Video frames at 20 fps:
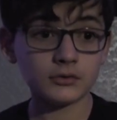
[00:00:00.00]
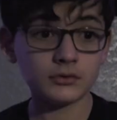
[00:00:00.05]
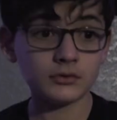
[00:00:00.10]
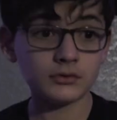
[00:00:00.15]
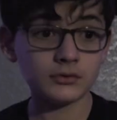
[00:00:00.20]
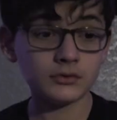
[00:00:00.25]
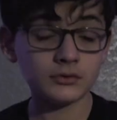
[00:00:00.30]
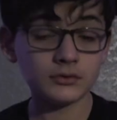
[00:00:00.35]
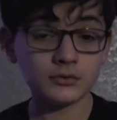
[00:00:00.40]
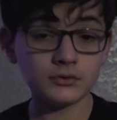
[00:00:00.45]

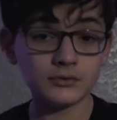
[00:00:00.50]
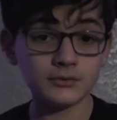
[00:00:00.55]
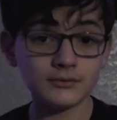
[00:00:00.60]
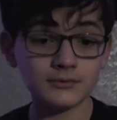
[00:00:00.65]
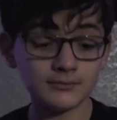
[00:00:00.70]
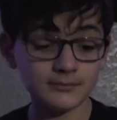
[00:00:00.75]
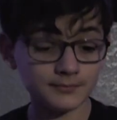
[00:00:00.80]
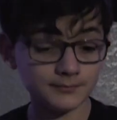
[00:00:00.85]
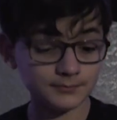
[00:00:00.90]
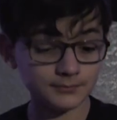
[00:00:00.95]

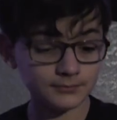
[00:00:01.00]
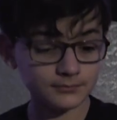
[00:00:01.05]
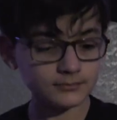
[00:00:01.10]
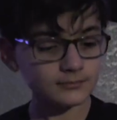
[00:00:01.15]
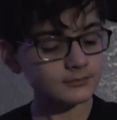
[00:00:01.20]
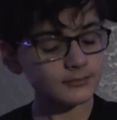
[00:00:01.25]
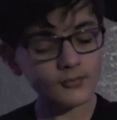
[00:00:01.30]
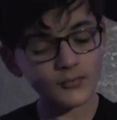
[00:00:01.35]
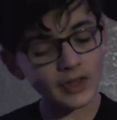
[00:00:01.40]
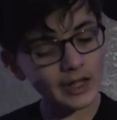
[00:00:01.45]

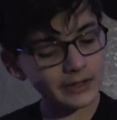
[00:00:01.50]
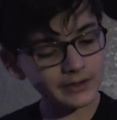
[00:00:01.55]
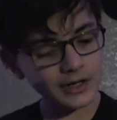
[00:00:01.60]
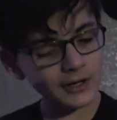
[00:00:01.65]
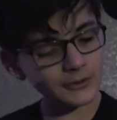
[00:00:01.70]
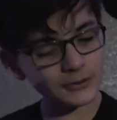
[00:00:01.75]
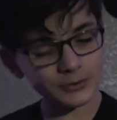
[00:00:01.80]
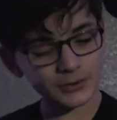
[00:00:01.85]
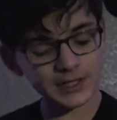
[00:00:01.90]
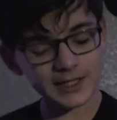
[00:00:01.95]

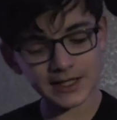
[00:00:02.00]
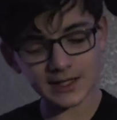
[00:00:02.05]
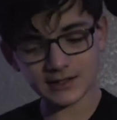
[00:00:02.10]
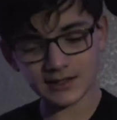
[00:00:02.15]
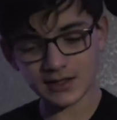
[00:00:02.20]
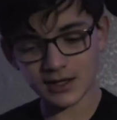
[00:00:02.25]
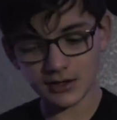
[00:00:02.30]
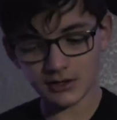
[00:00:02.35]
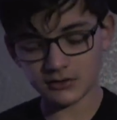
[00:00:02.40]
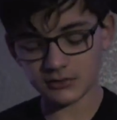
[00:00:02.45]
not a great
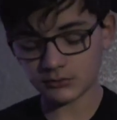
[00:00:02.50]
idea.